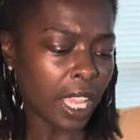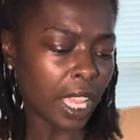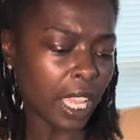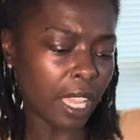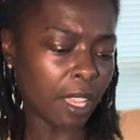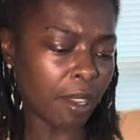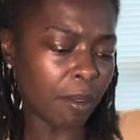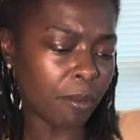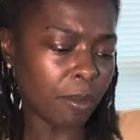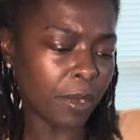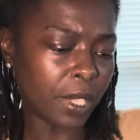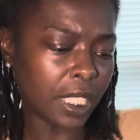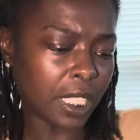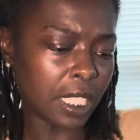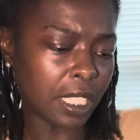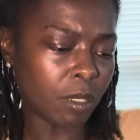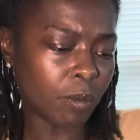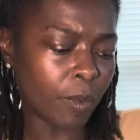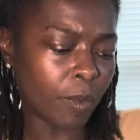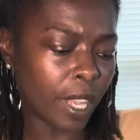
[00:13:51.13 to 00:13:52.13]
And with
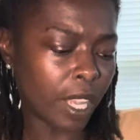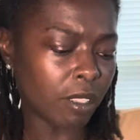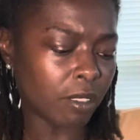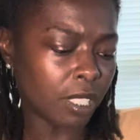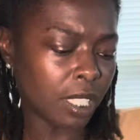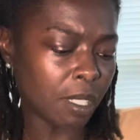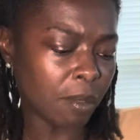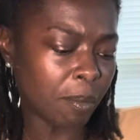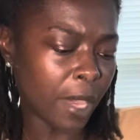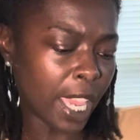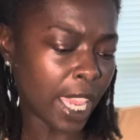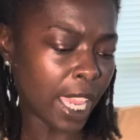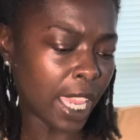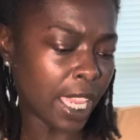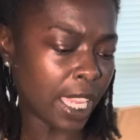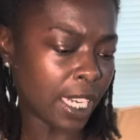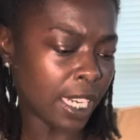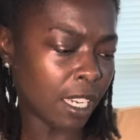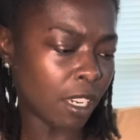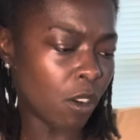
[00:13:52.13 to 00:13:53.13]
this wealthy
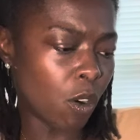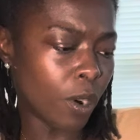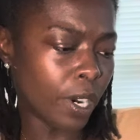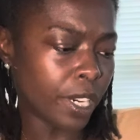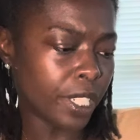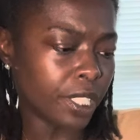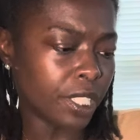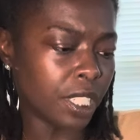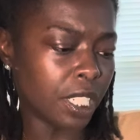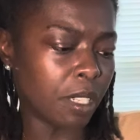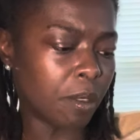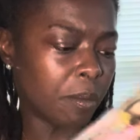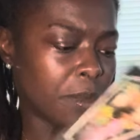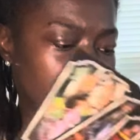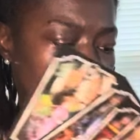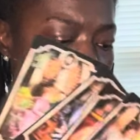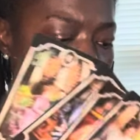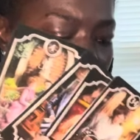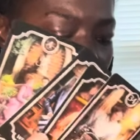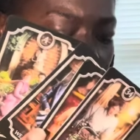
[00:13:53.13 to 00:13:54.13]
man in courtship,
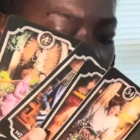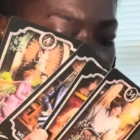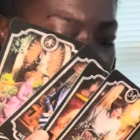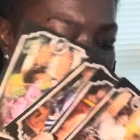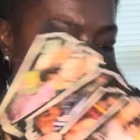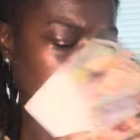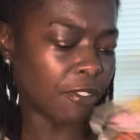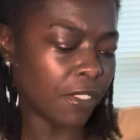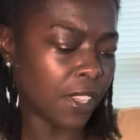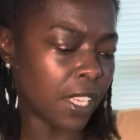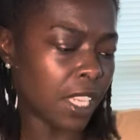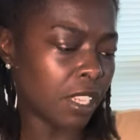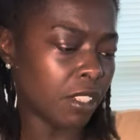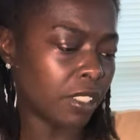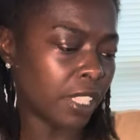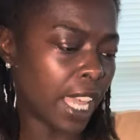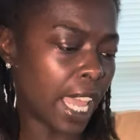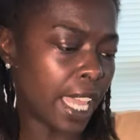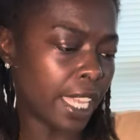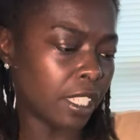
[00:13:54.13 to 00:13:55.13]
it's like they feel
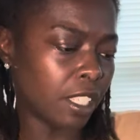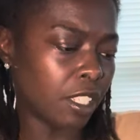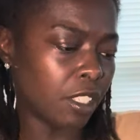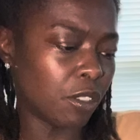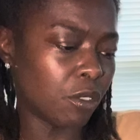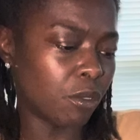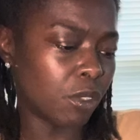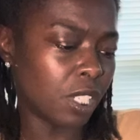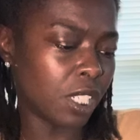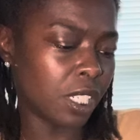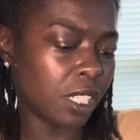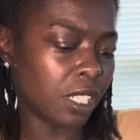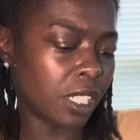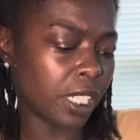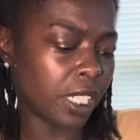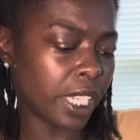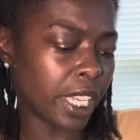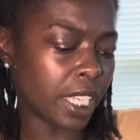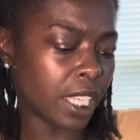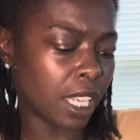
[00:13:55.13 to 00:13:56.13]
like you should
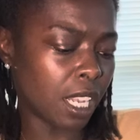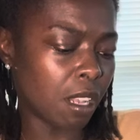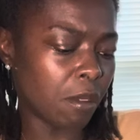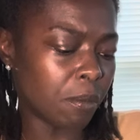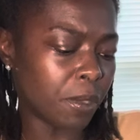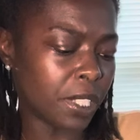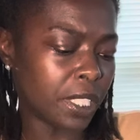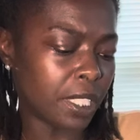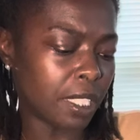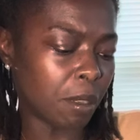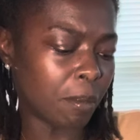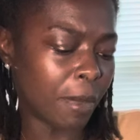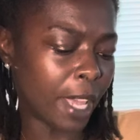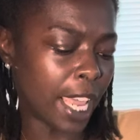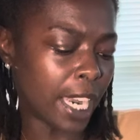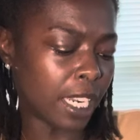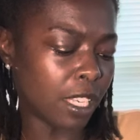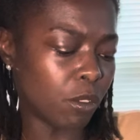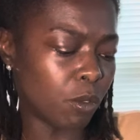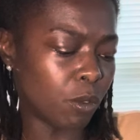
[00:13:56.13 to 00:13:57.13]
link up with
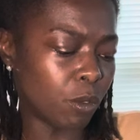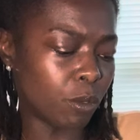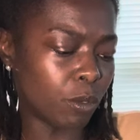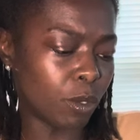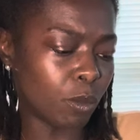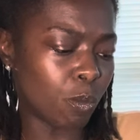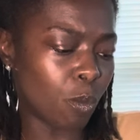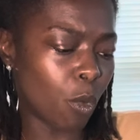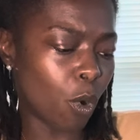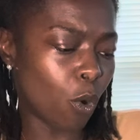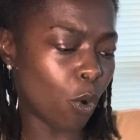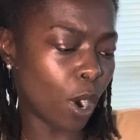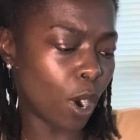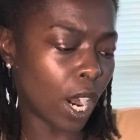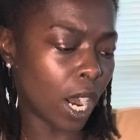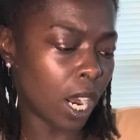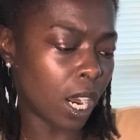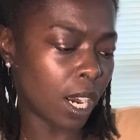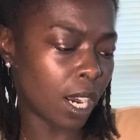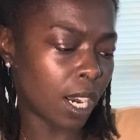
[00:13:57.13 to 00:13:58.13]
somebody who's
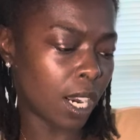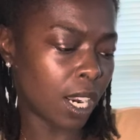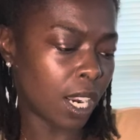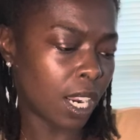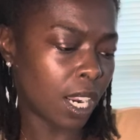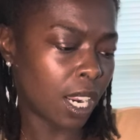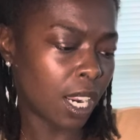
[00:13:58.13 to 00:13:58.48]
more,